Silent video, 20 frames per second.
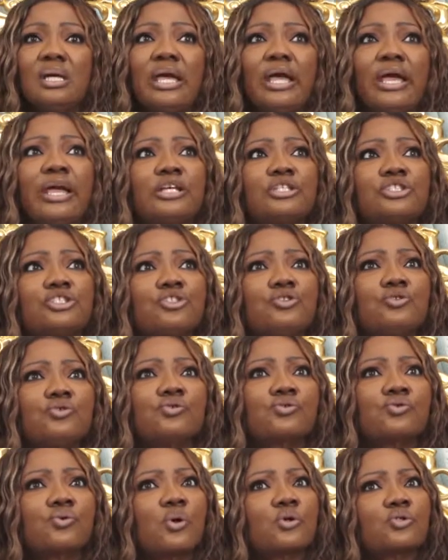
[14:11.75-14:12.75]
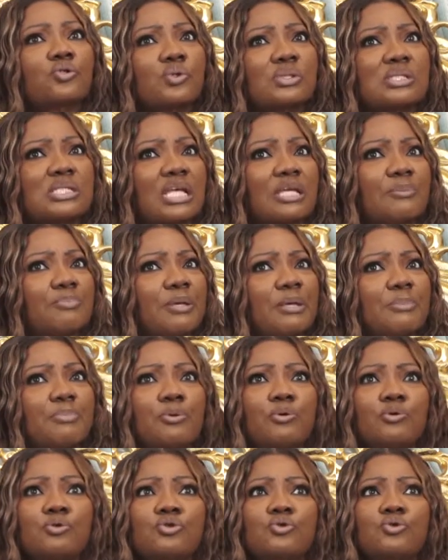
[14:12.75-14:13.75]
And she used to also take
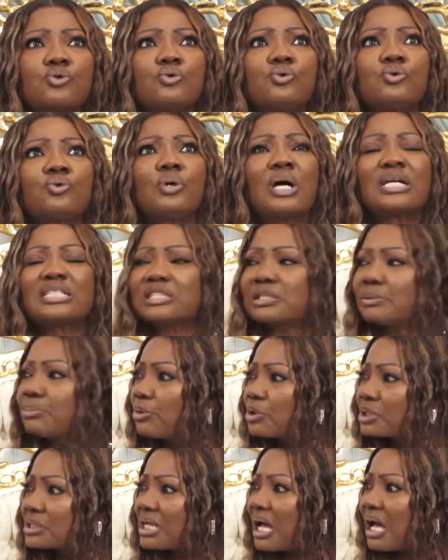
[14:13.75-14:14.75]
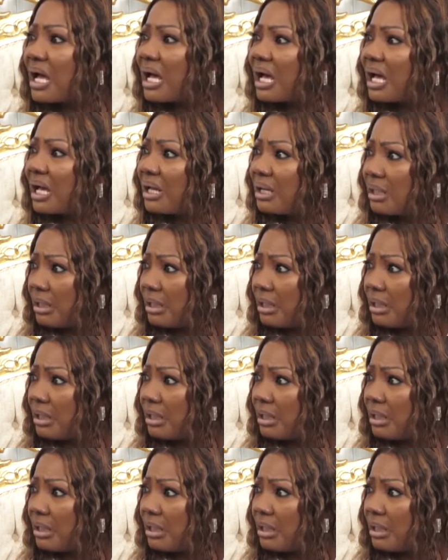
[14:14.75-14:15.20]
people to Achimota